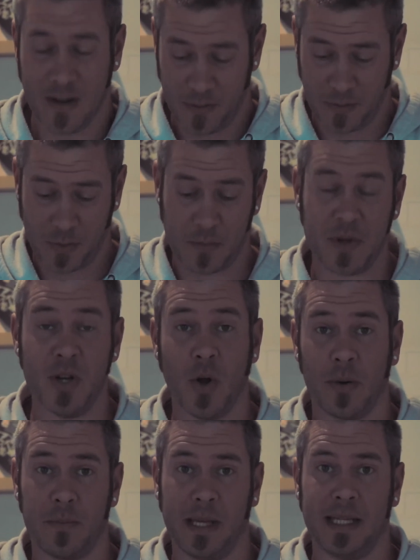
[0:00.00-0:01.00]
from
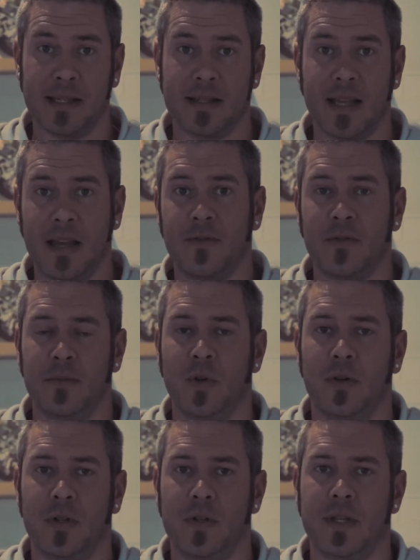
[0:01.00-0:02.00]
not being safe, from
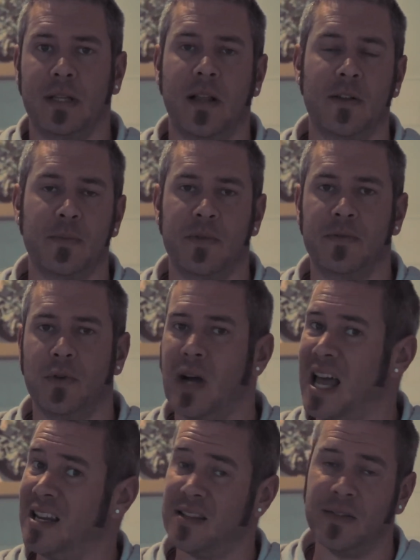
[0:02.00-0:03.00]
not using gloves
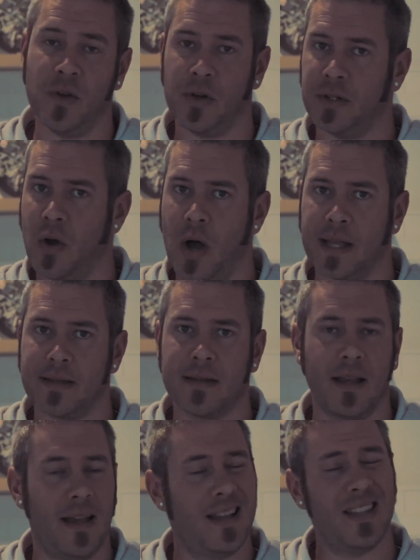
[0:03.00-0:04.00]
before, and it's not nice.